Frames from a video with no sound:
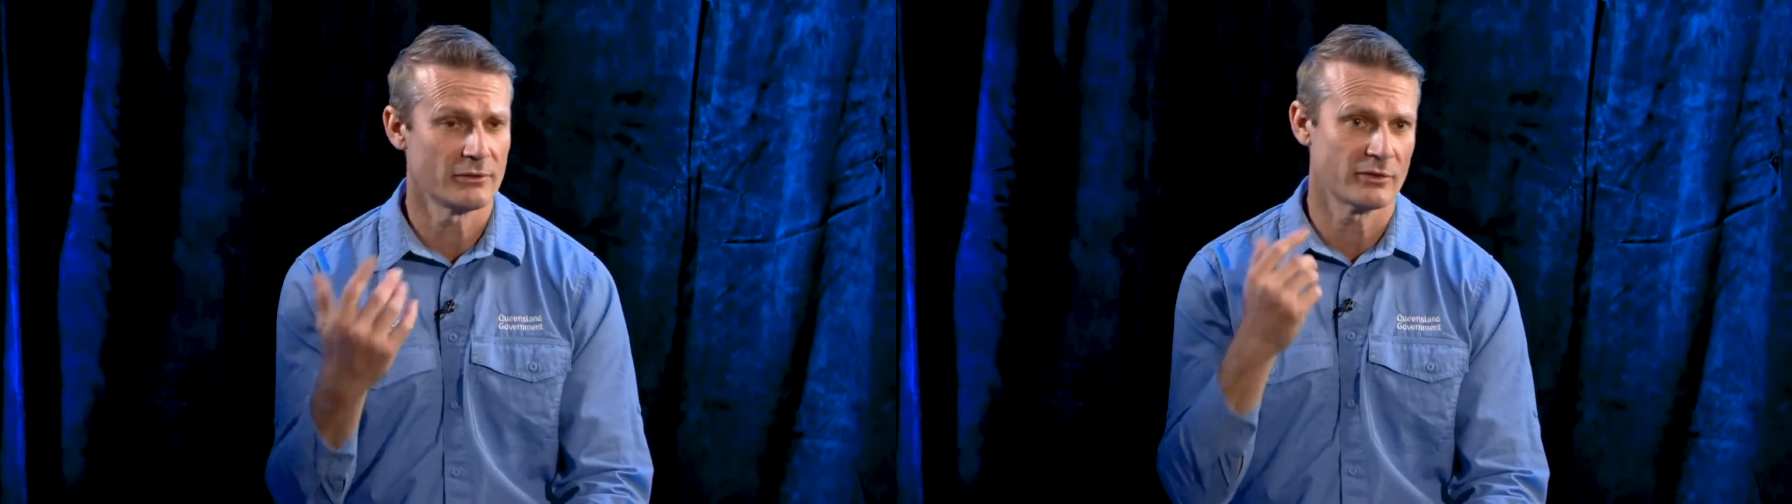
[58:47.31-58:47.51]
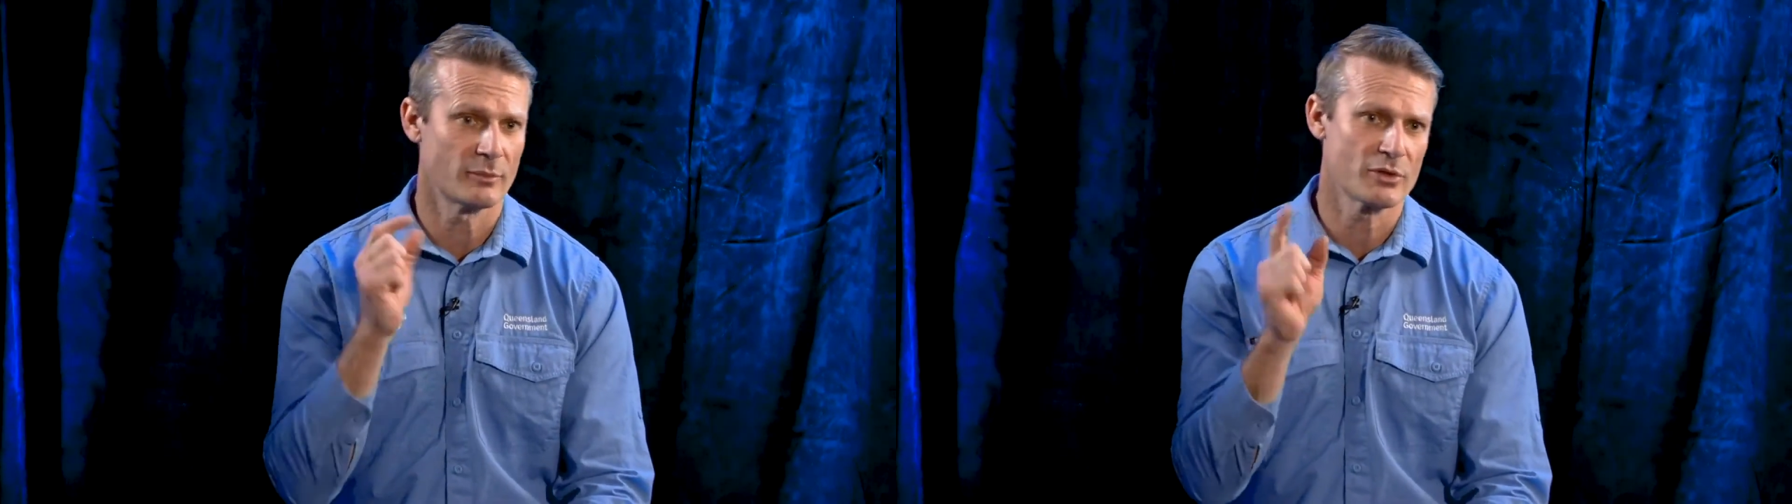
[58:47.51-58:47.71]

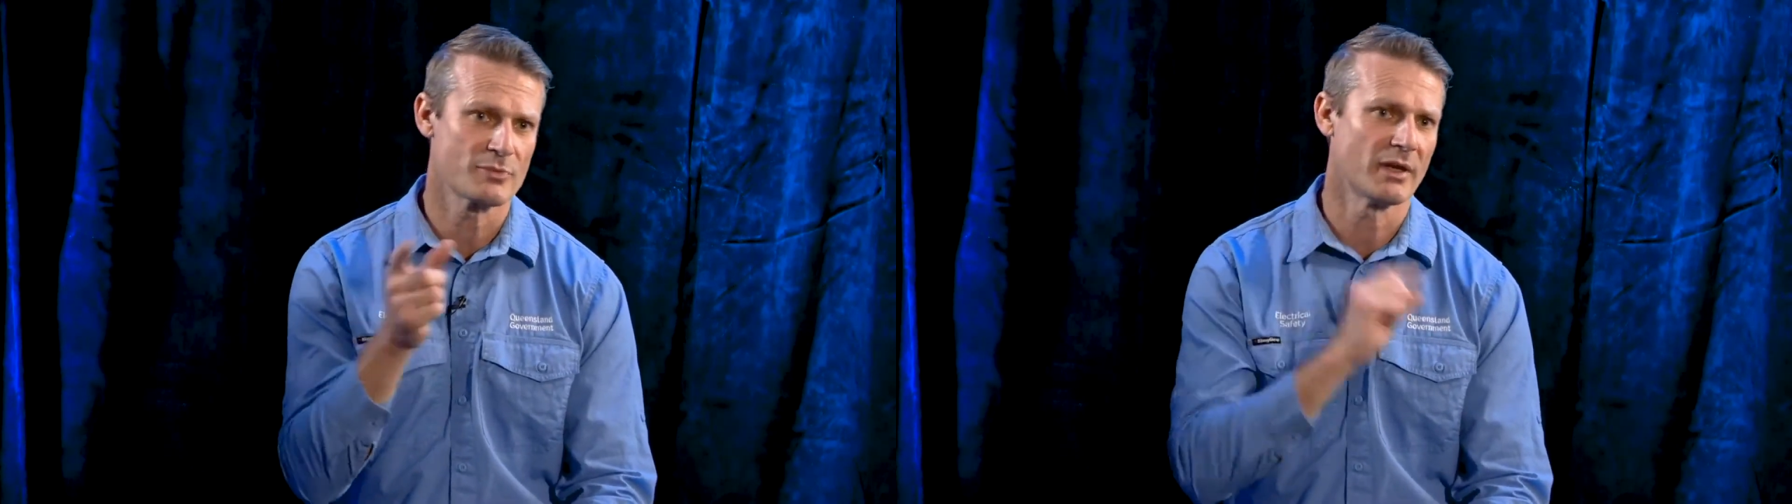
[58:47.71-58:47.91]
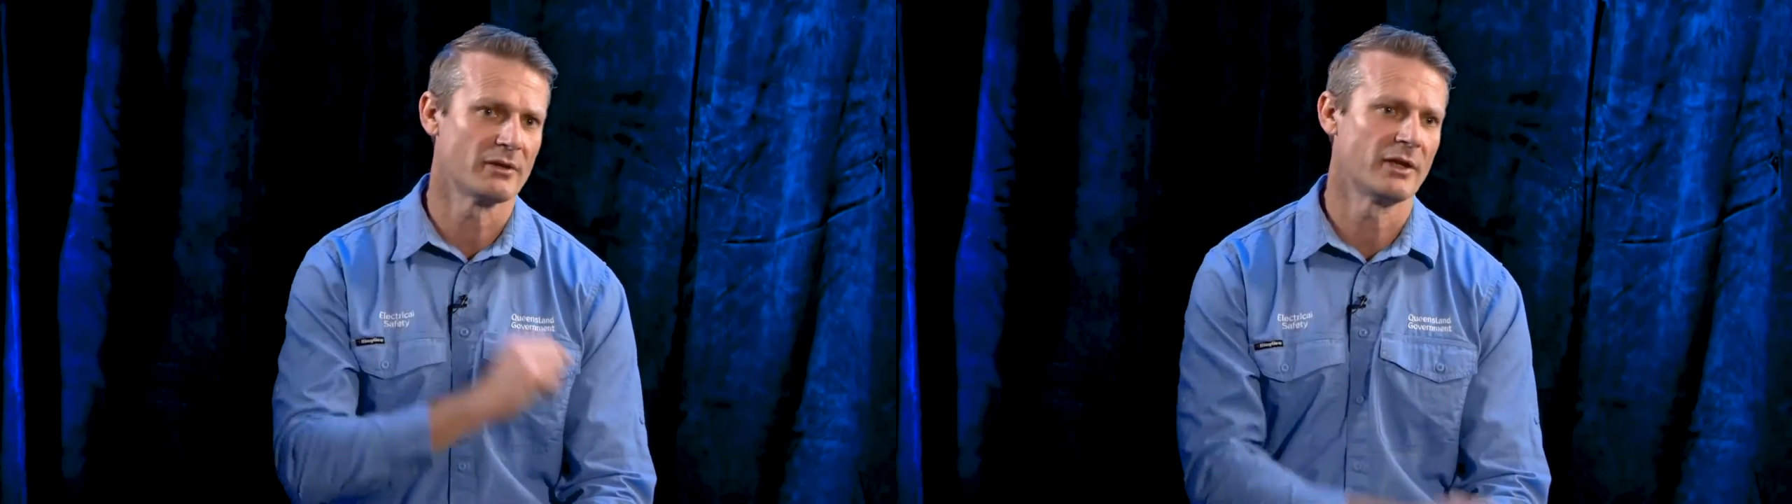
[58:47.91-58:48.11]
because the
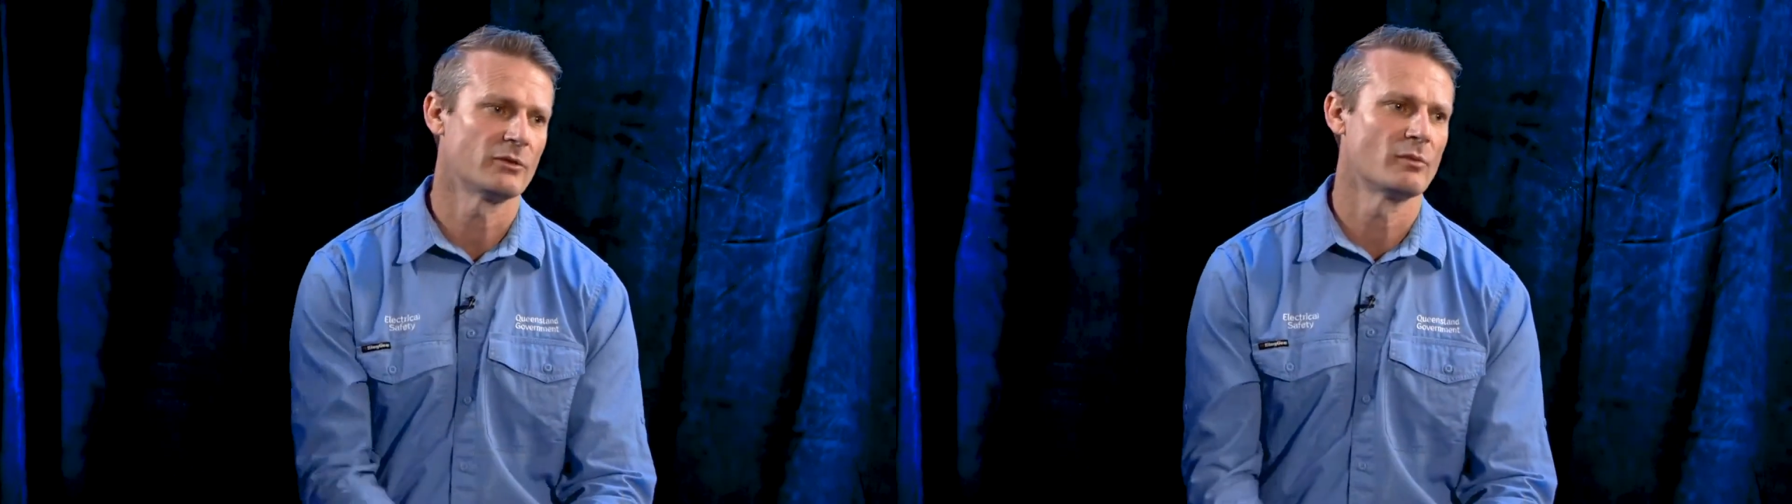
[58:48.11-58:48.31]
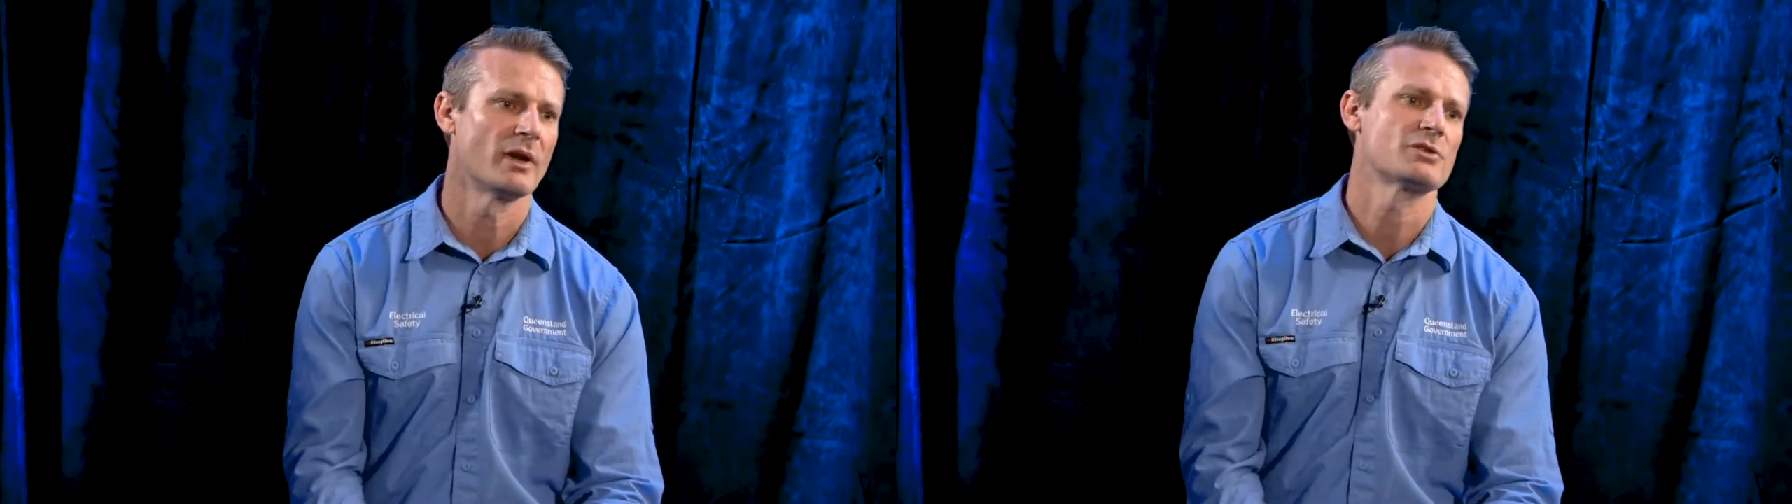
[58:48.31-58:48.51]
push-button test
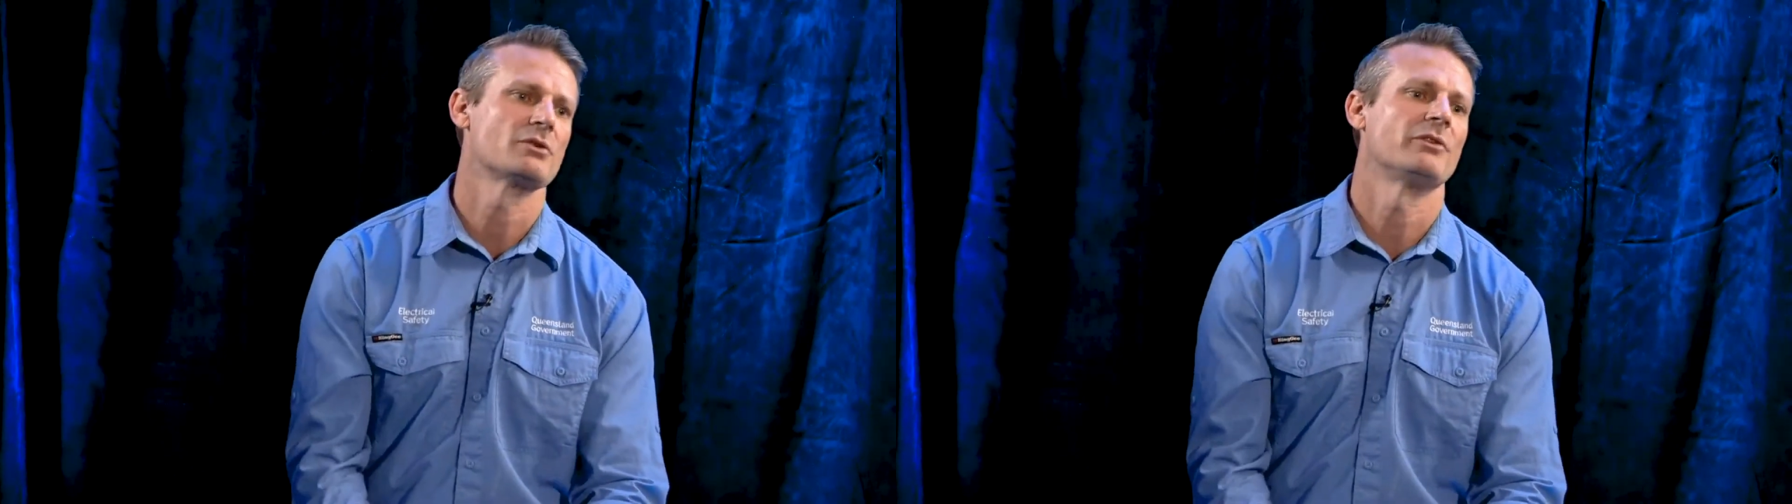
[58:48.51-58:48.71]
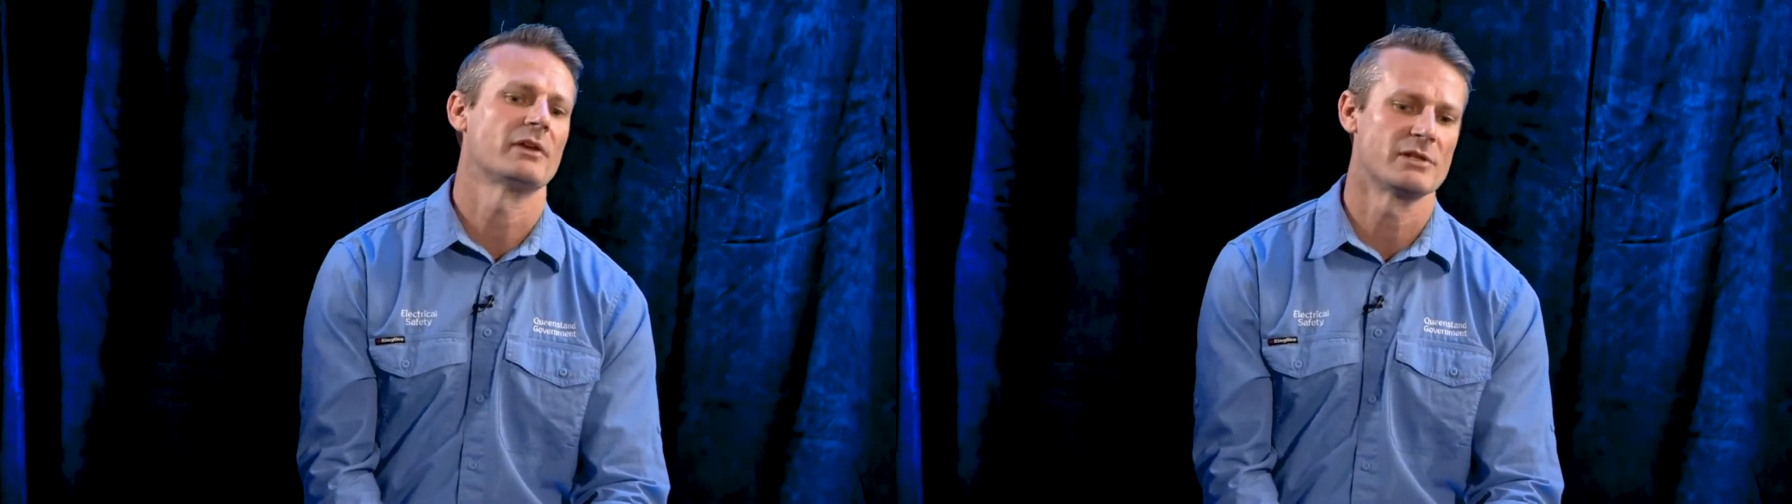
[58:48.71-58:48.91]
will make sure
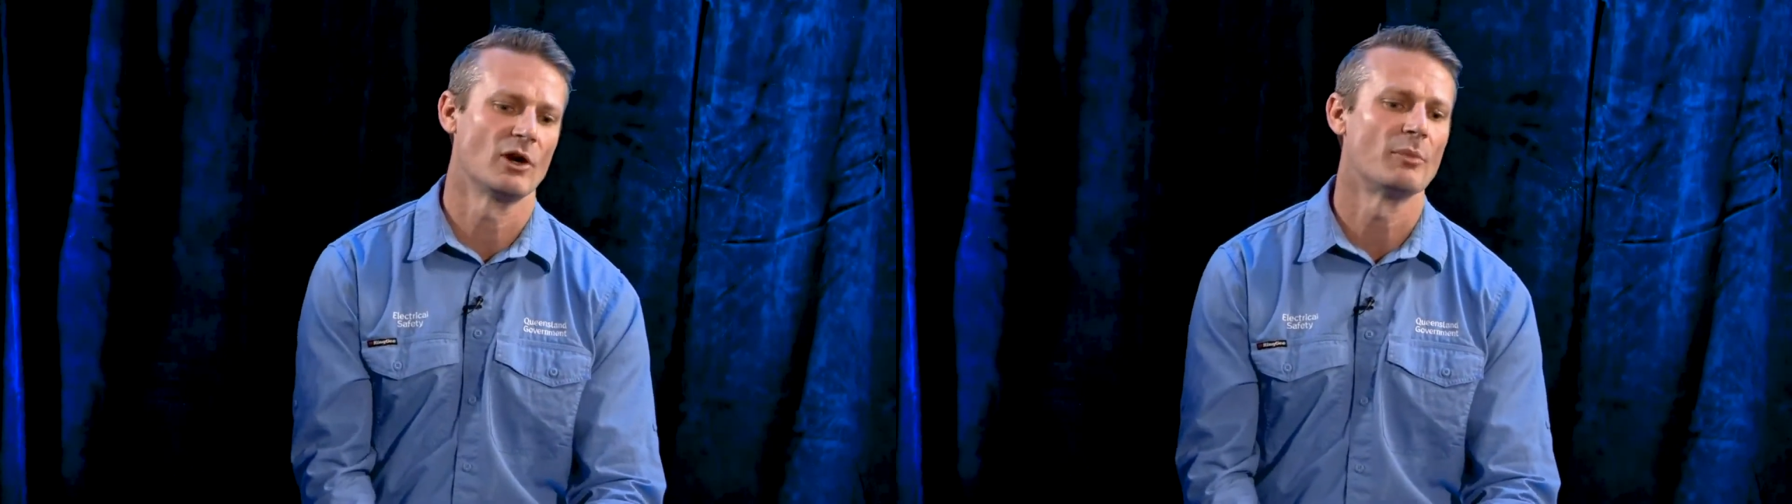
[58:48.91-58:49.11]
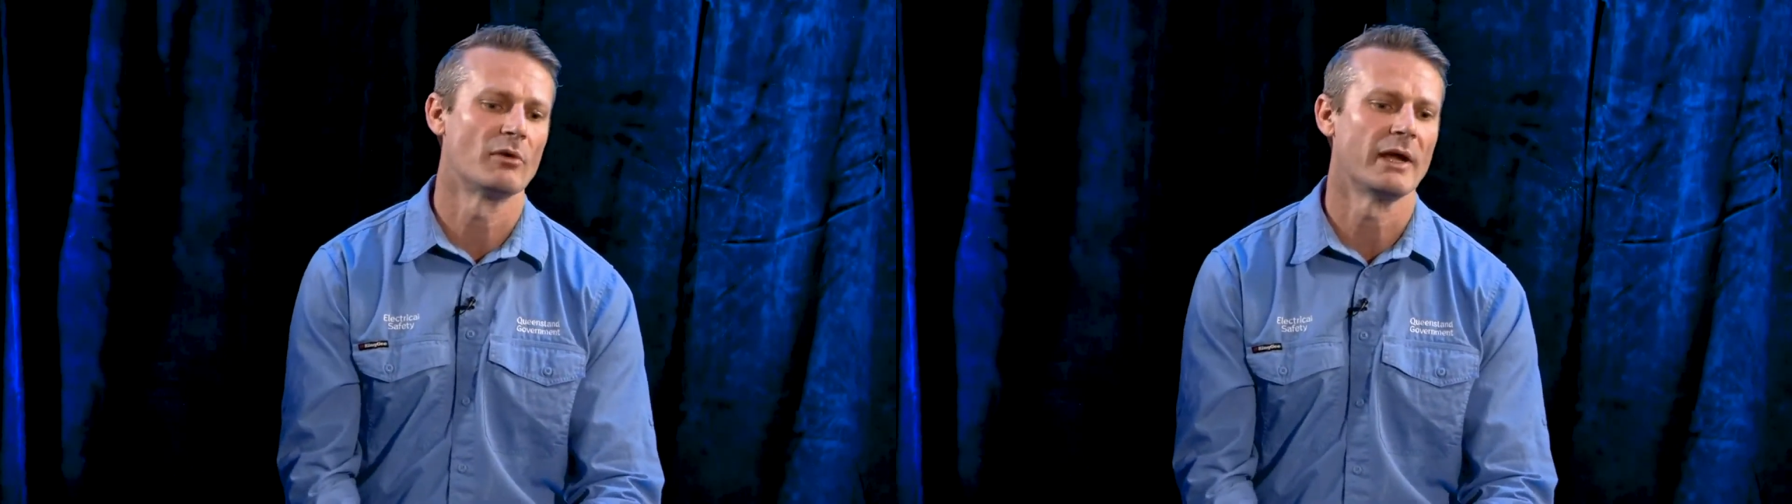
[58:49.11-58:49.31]
it's actually
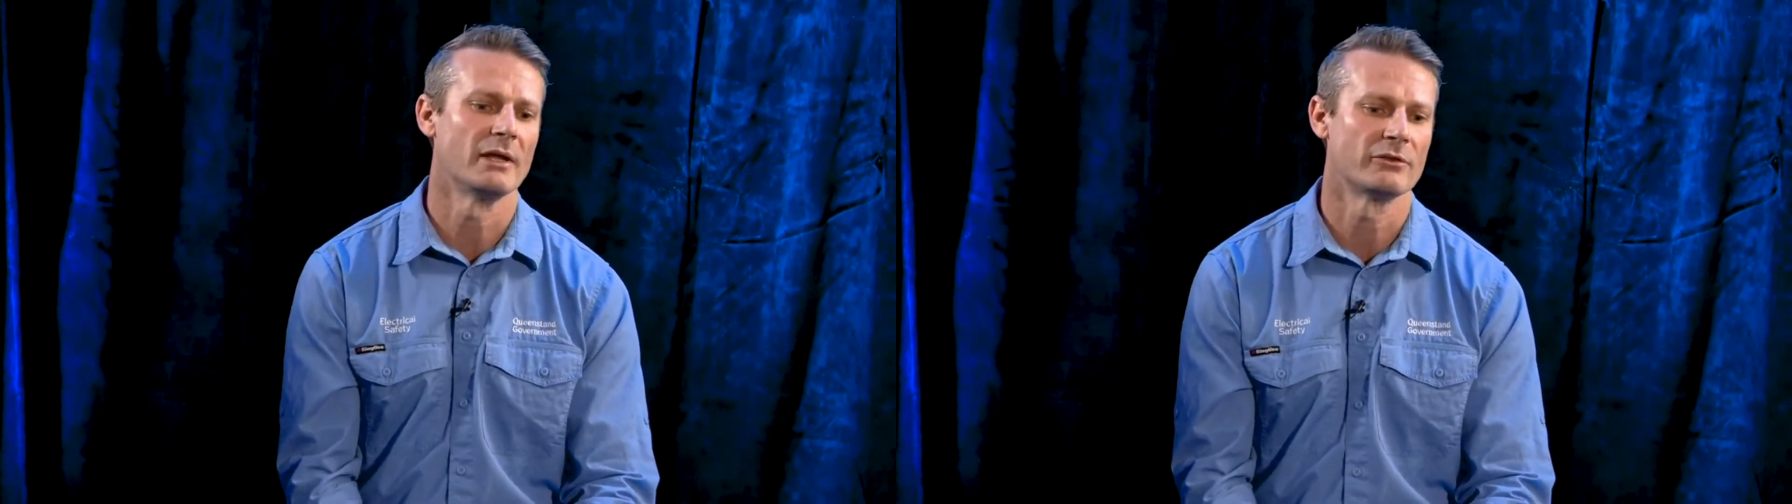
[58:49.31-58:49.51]
operating.